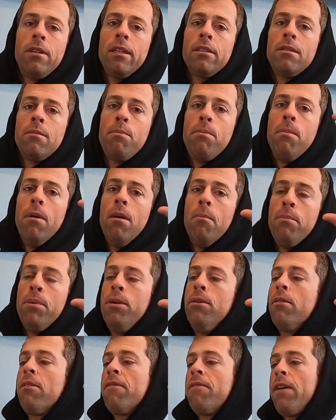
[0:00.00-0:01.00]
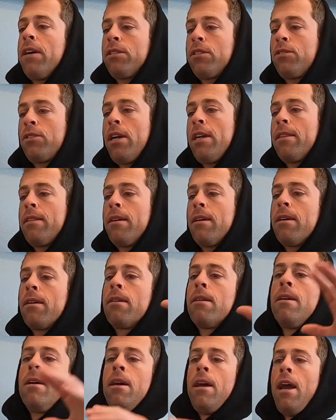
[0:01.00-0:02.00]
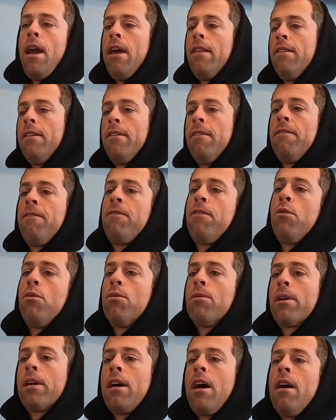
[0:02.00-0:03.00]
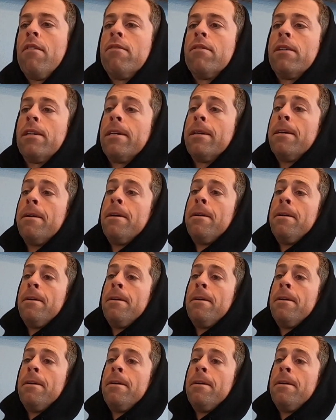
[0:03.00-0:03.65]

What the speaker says: That's a puke fest right there, and then a full recovery.